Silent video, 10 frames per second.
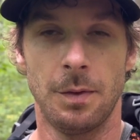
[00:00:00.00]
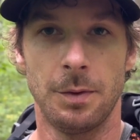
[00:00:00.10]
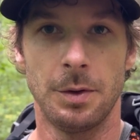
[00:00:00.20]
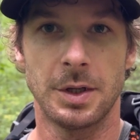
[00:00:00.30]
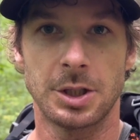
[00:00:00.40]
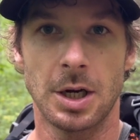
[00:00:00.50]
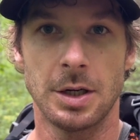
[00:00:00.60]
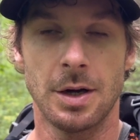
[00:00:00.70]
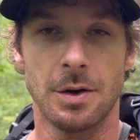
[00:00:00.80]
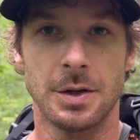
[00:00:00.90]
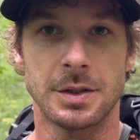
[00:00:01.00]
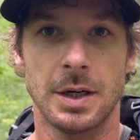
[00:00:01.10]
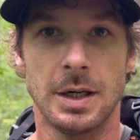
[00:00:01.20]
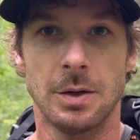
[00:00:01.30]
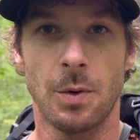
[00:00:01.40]
through the Shenandoahs
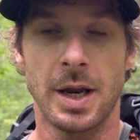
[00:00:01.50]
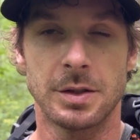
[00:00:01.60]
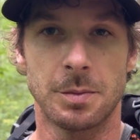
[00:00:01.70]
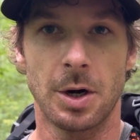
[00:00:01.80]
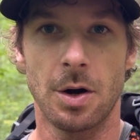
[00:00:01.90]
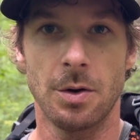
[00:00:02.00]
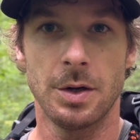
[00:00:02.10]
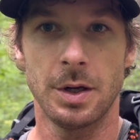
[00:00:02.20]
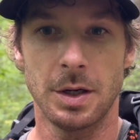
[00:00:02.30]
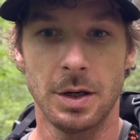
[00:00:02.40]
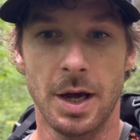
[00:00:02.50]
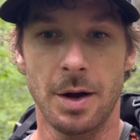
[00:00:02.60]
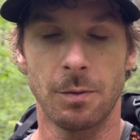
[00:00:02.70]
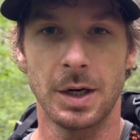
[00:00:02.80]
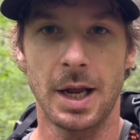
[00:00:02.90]
and into Waynesboro and
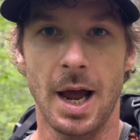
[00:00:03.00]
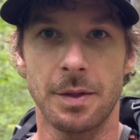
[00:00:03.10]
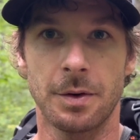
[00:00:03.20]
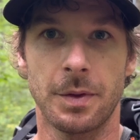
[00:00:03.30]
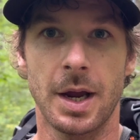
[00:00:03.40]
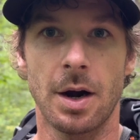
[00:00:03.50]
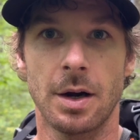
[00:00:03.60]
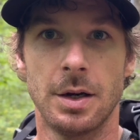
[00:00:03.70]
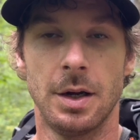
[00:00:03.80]
regather there.